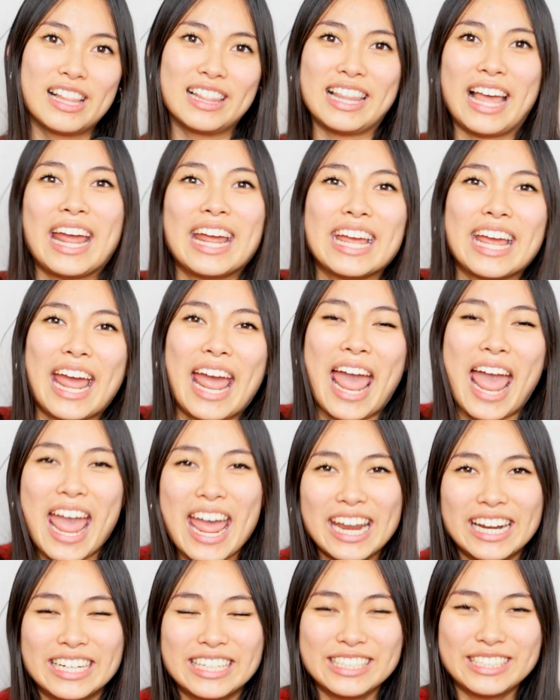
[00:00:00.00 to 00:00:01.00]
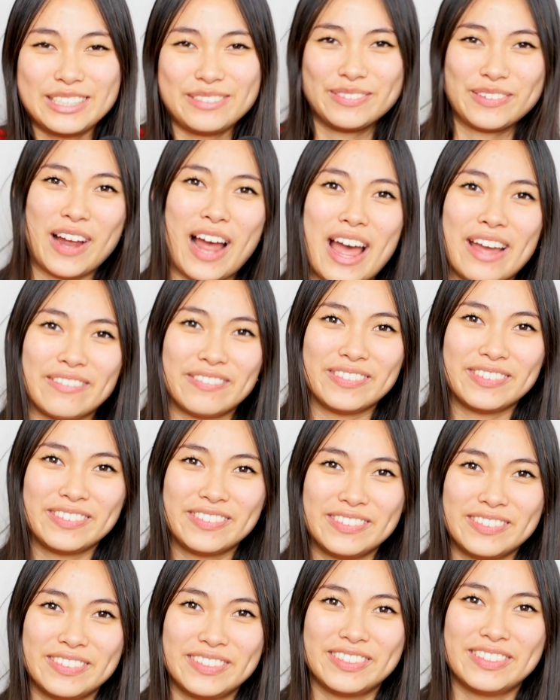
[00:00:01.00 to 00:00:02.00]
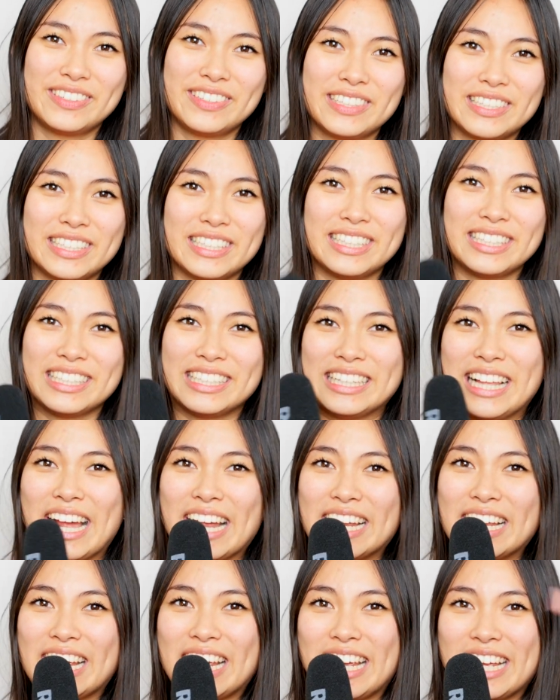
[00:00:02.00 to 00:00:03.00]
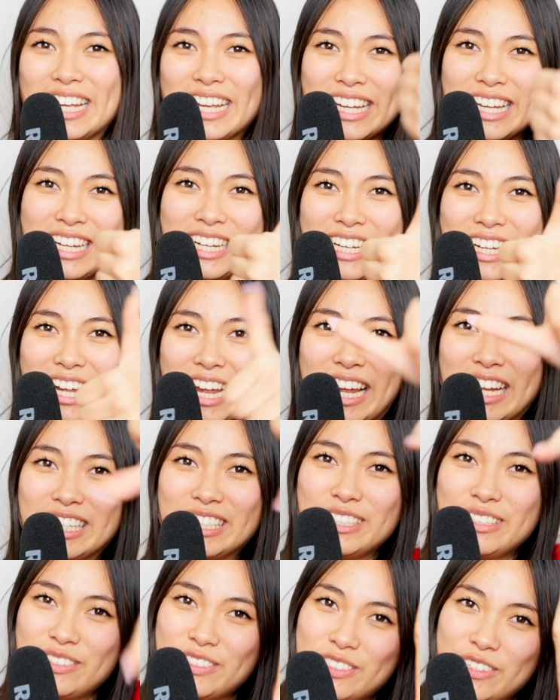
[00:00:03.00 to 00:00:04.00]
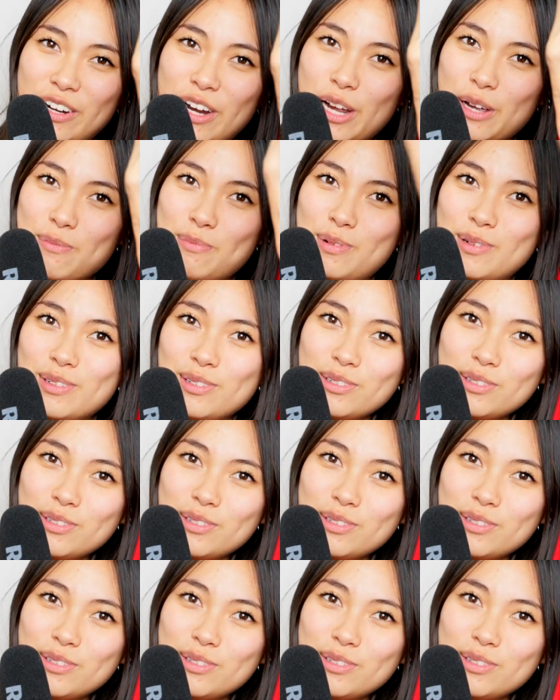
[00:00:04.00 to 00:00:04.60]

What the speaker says: Like and subscribe. Like and subscribe.